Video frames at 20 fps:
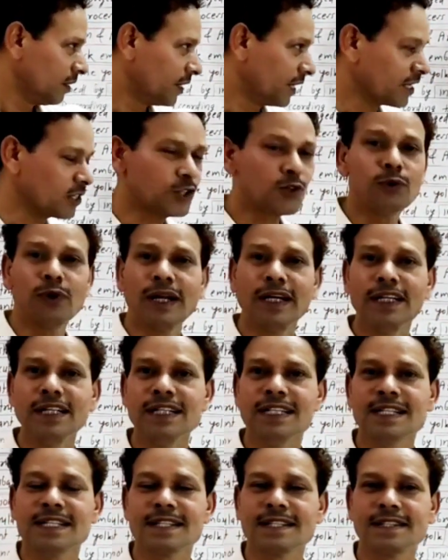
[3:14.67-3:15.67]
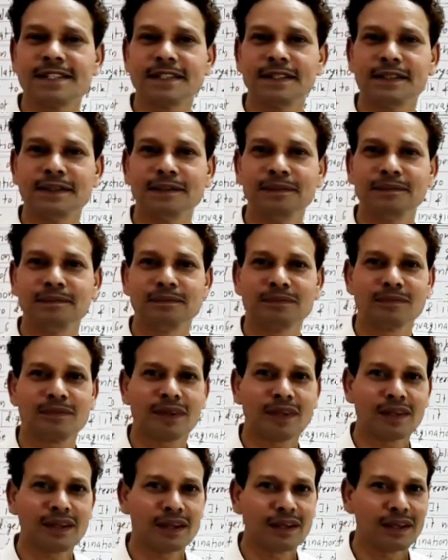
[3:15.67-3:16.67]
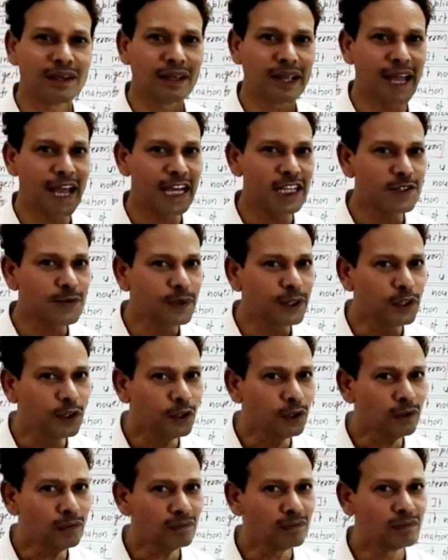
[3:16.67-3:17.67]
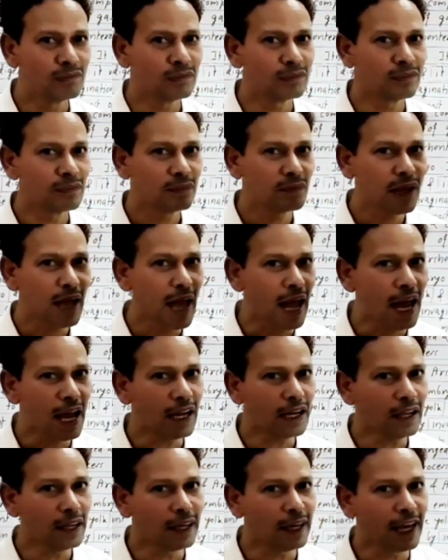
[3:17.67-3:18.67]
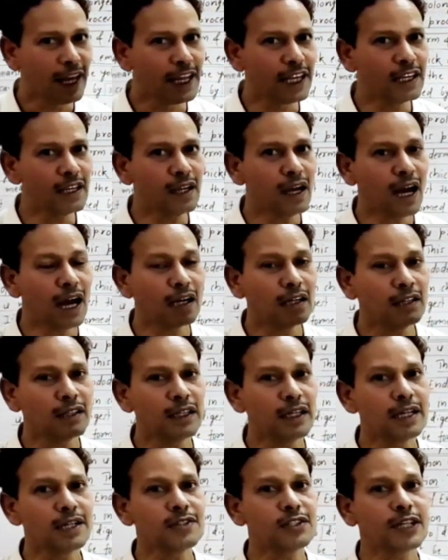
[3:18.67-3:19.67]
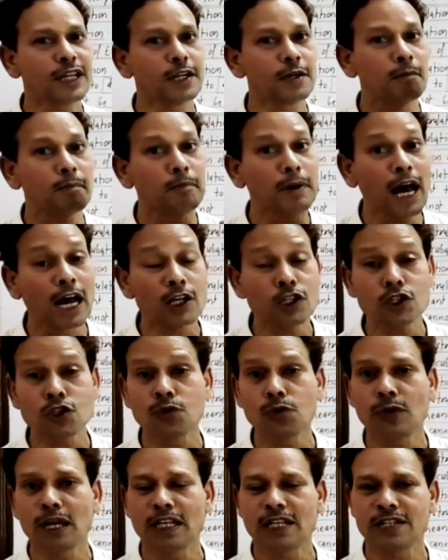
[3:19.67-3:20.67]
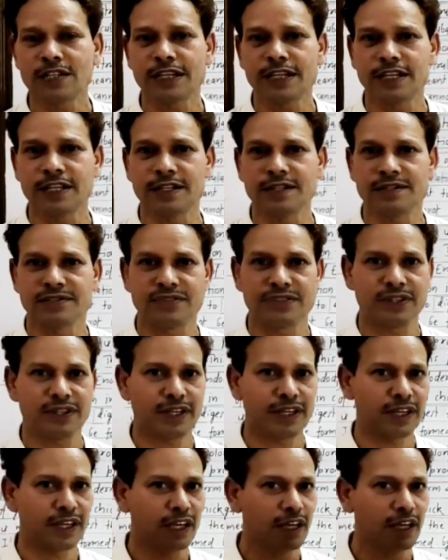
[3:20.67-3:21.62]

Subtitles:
Dear students, as we know, egg laying occurs at blastula stage.